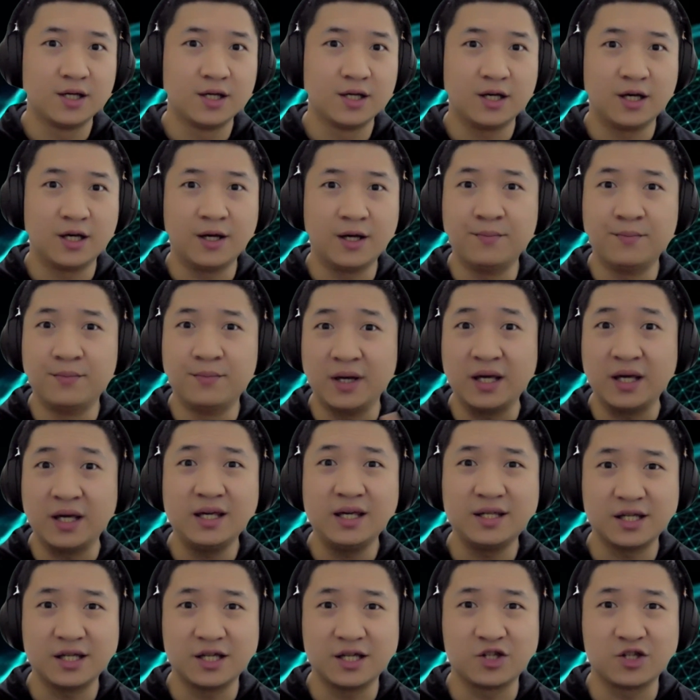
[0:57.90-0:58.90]

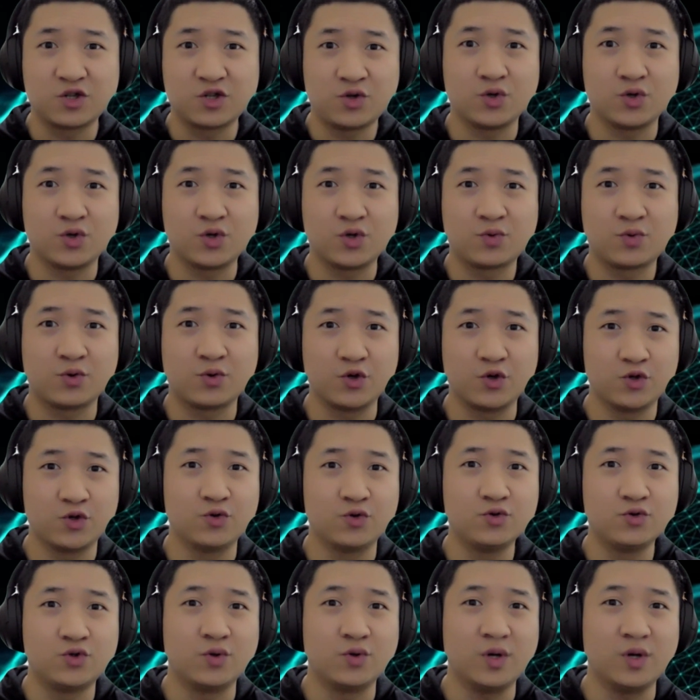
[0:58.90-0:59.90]
amazing tools for
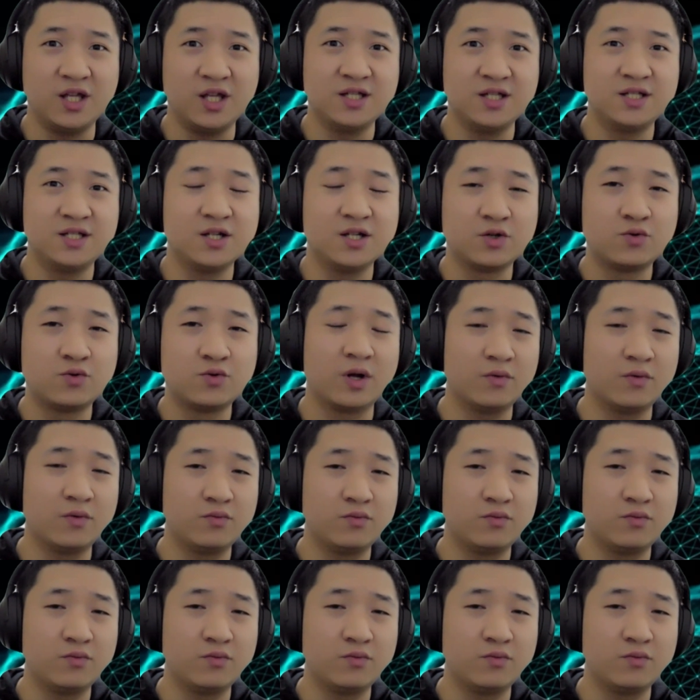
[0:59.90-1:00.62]
you to integrate